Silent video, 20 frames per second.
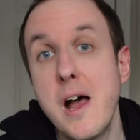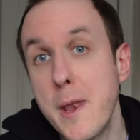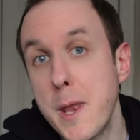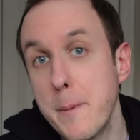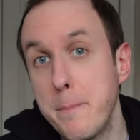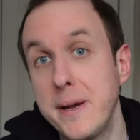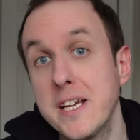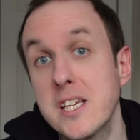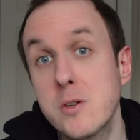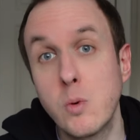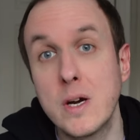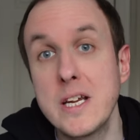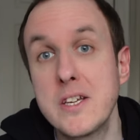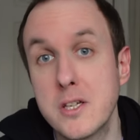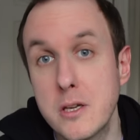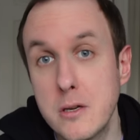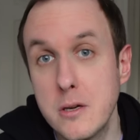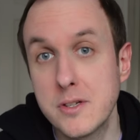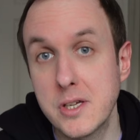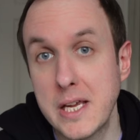The best way
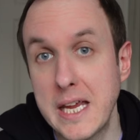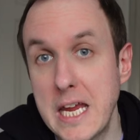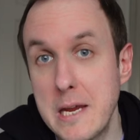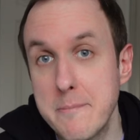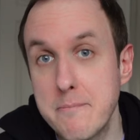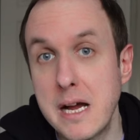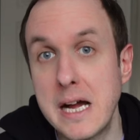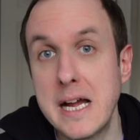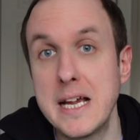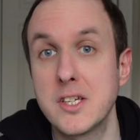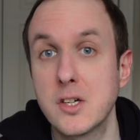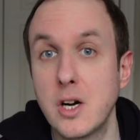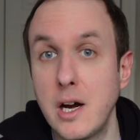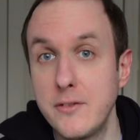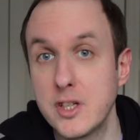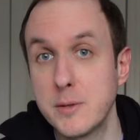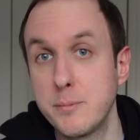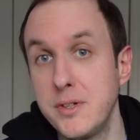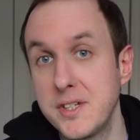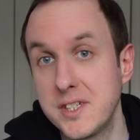to use a heat mat is
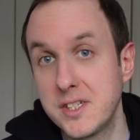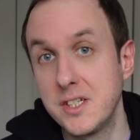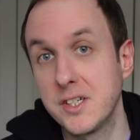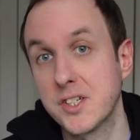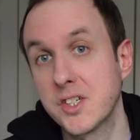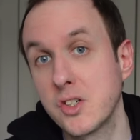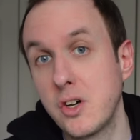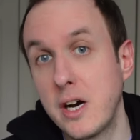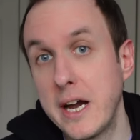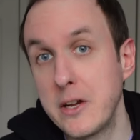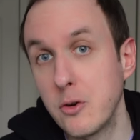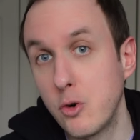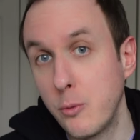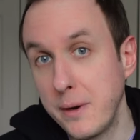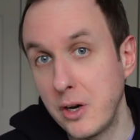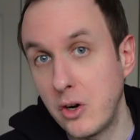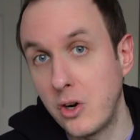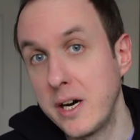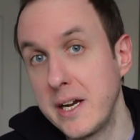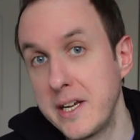either to put it to the side or
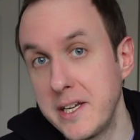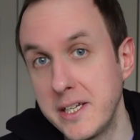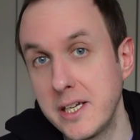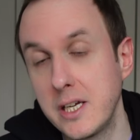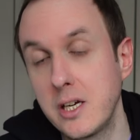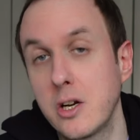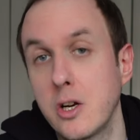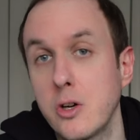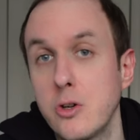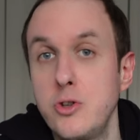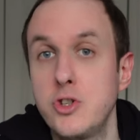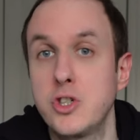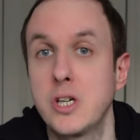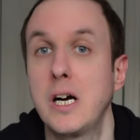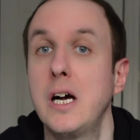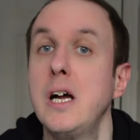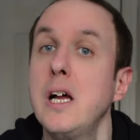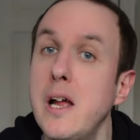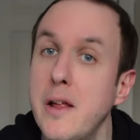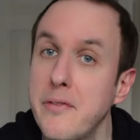behind the enclosure.
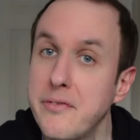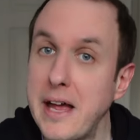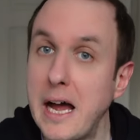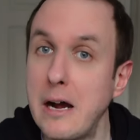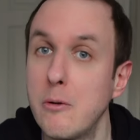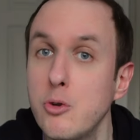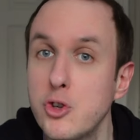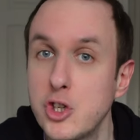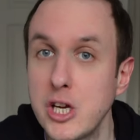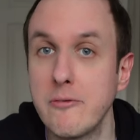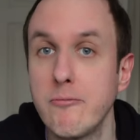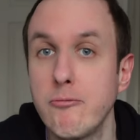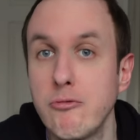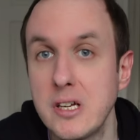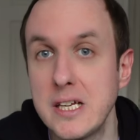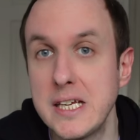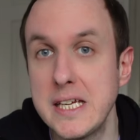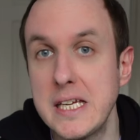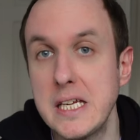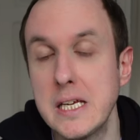That will
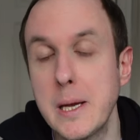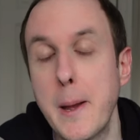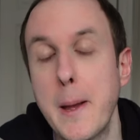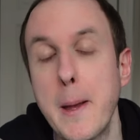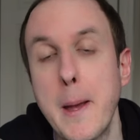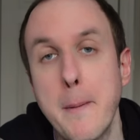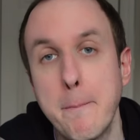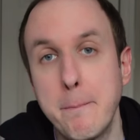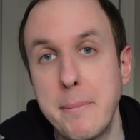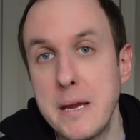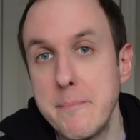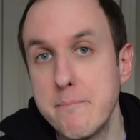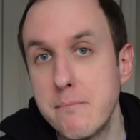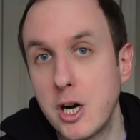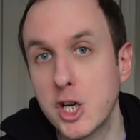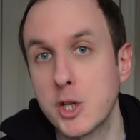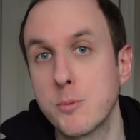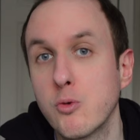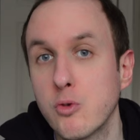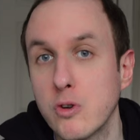generally be
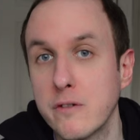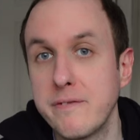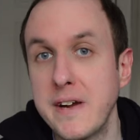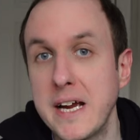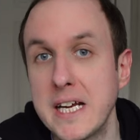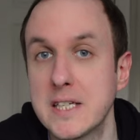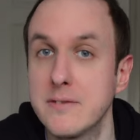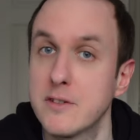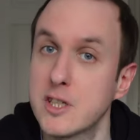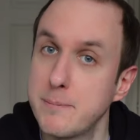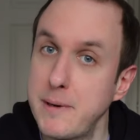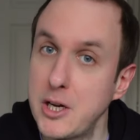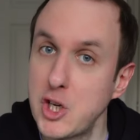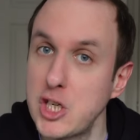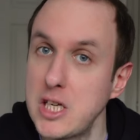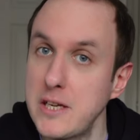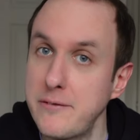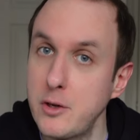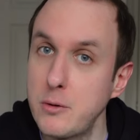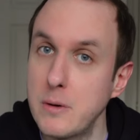much more effective,
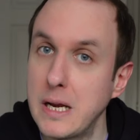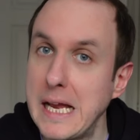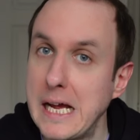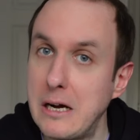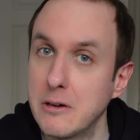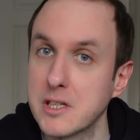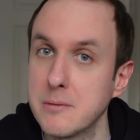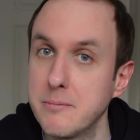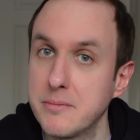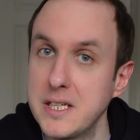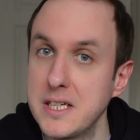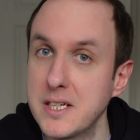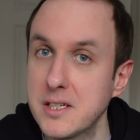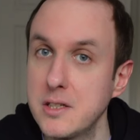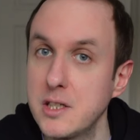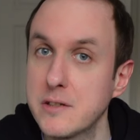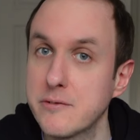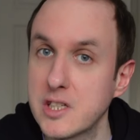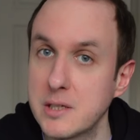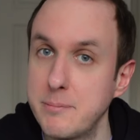especially if you allow some
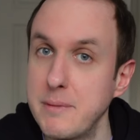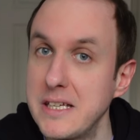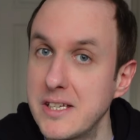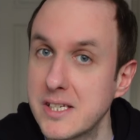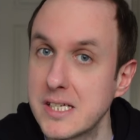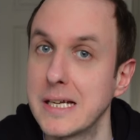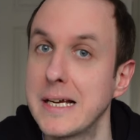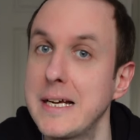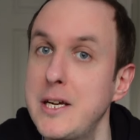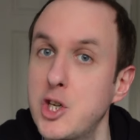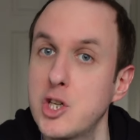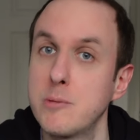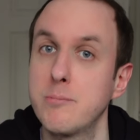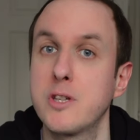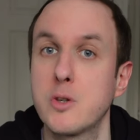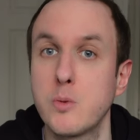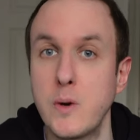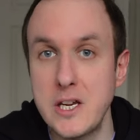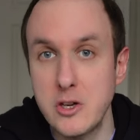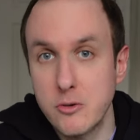distance for some insulation
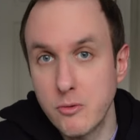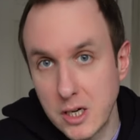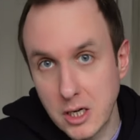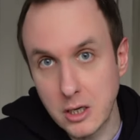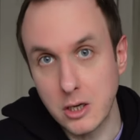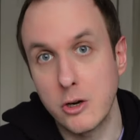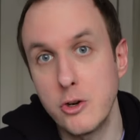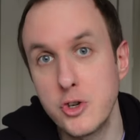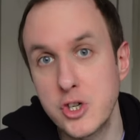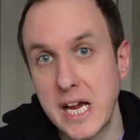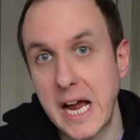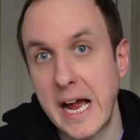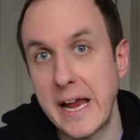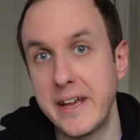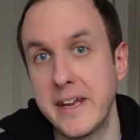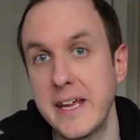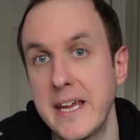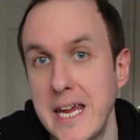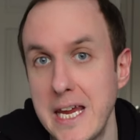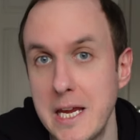between your enclosure
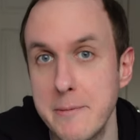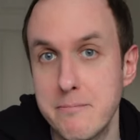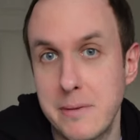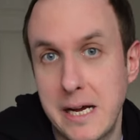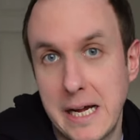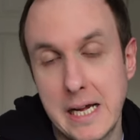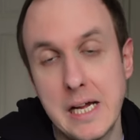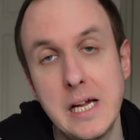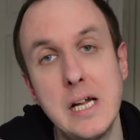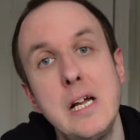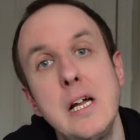and the heat mat.